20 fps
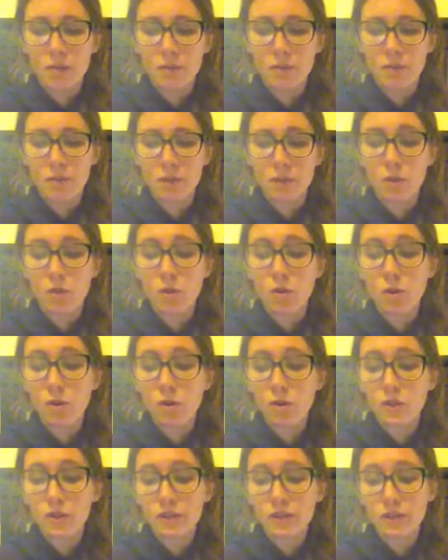But the
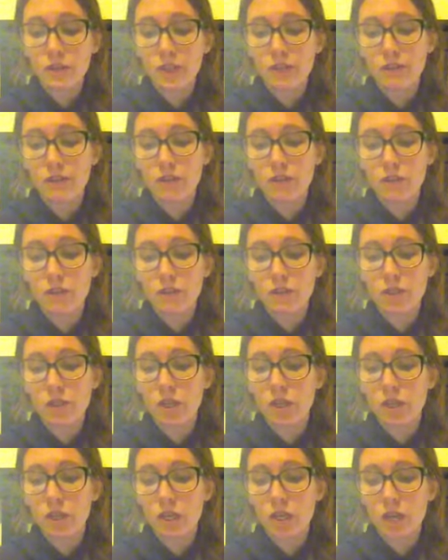goal is to have a new
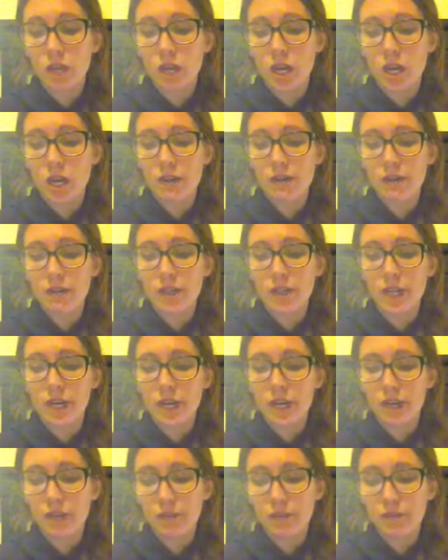start every
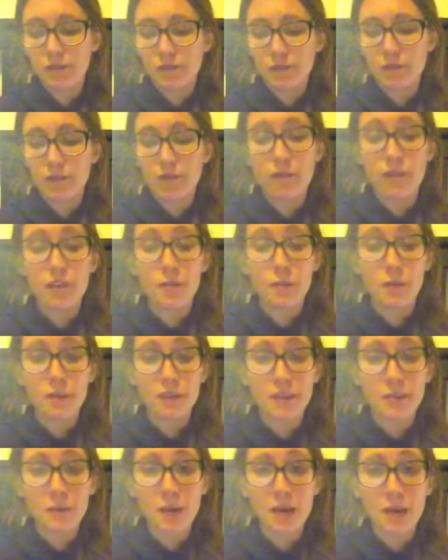day for the month
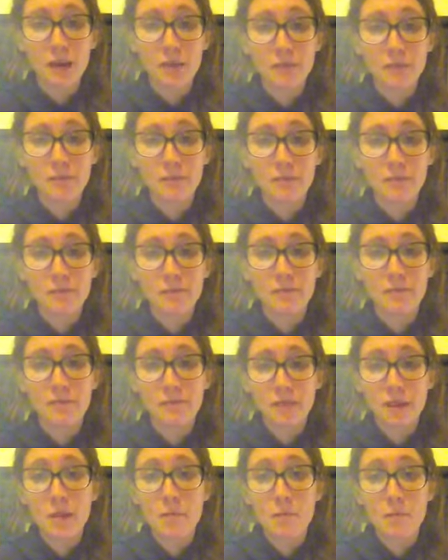of May.
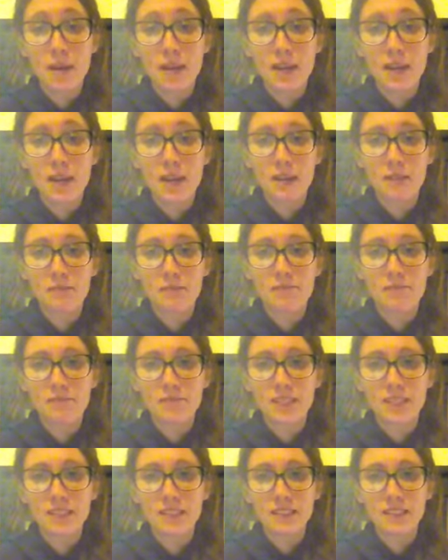Mania.
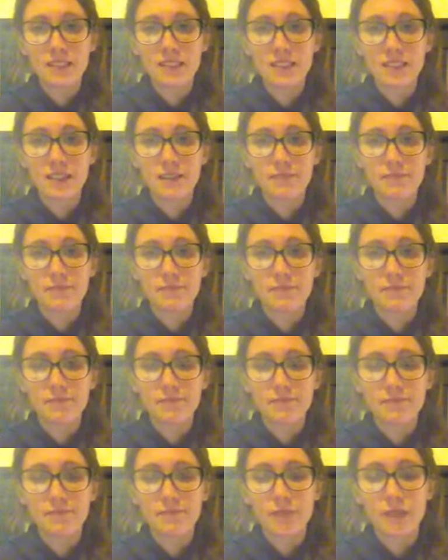It's insane.
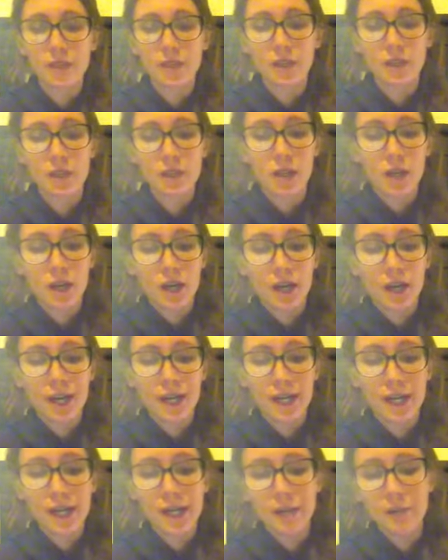
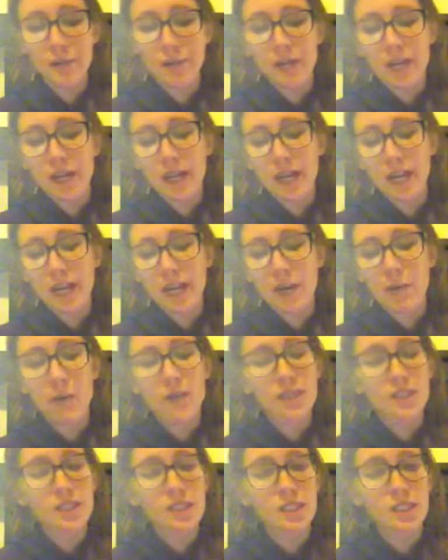And I
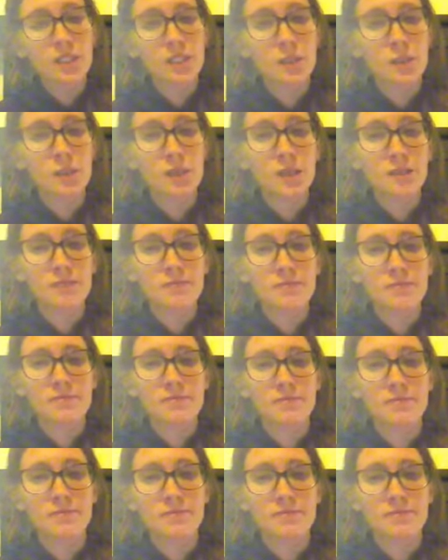wasn't going to do it.
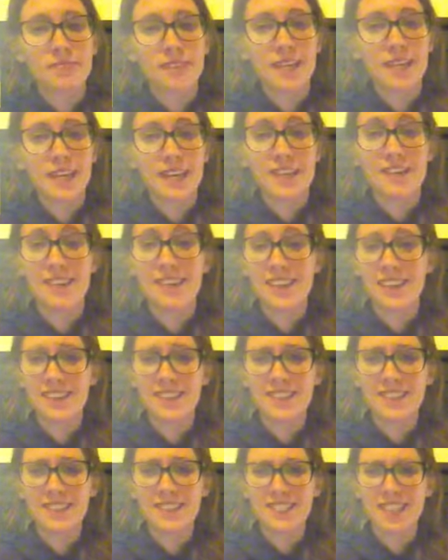I think I've
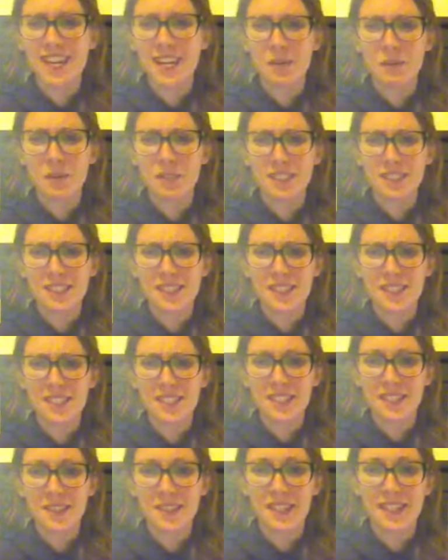even said I wasn't going to
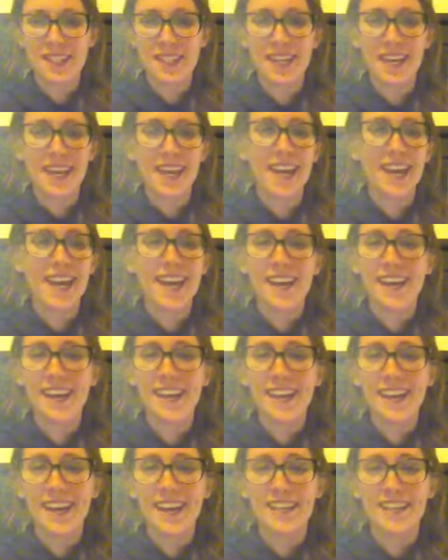do it. And
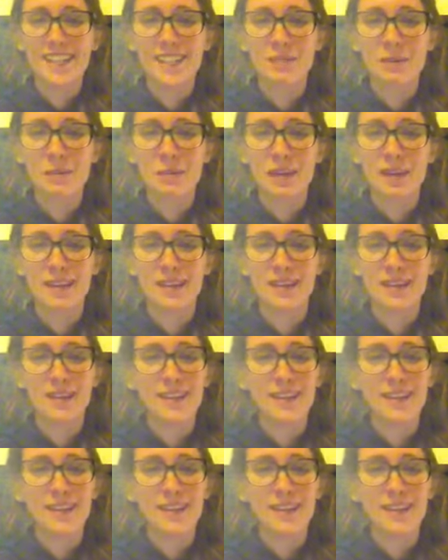then I changed my mind.